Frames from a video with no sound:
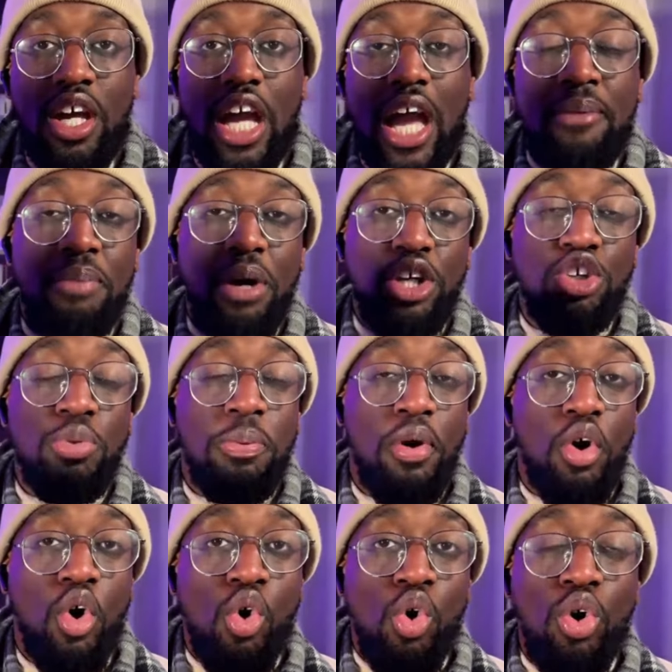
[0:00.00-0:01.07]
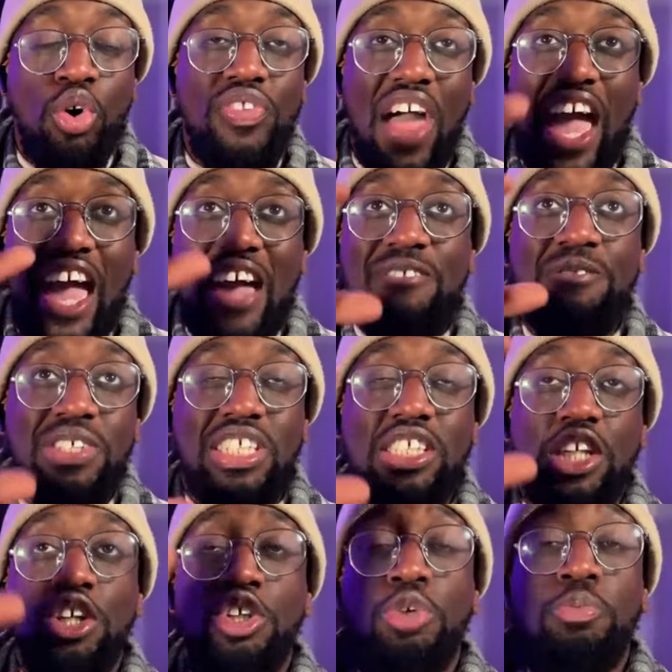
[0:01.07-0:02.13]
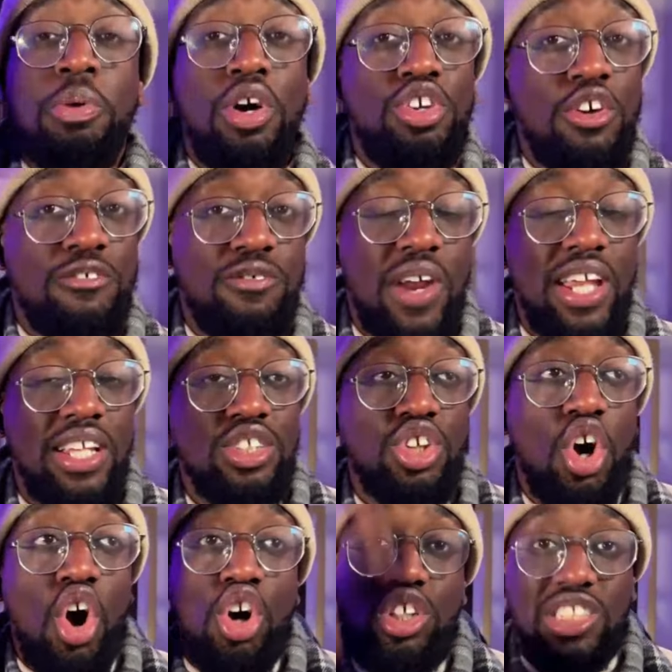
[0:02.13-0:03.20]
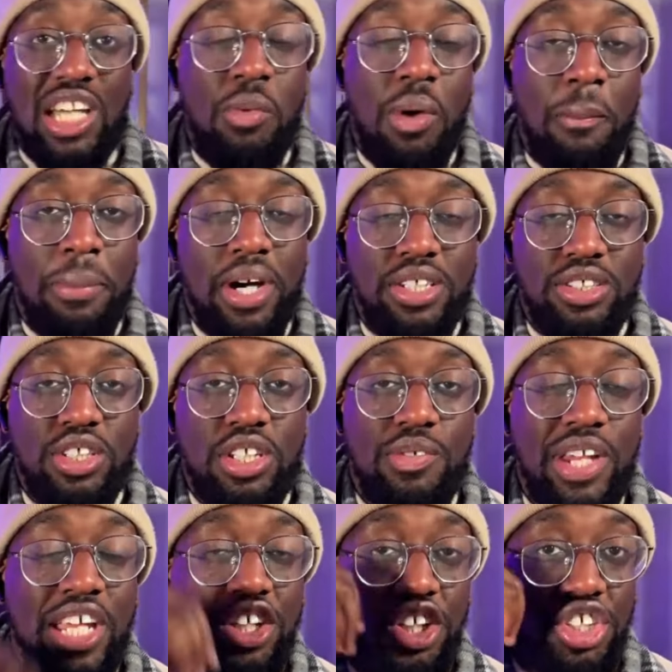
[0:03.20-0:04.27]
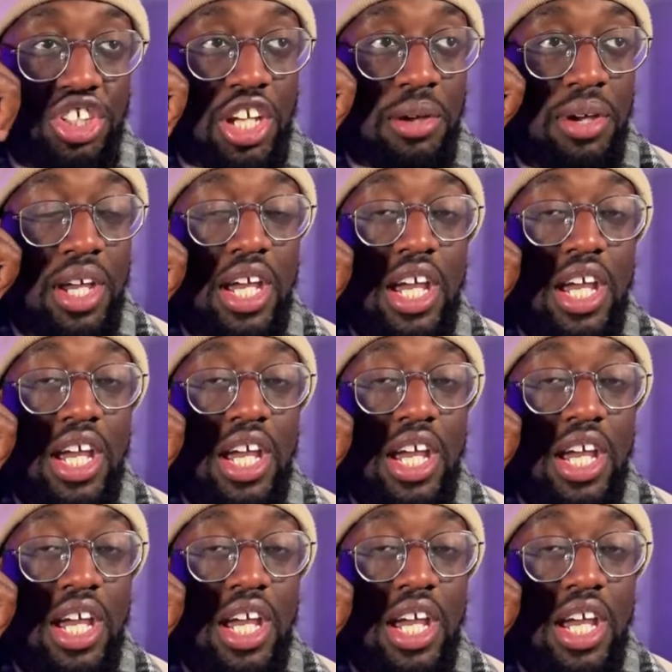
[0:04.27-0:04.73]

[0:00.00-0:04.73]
and but you put all that emphasis that you should put on your friends onto that one person in the relationship.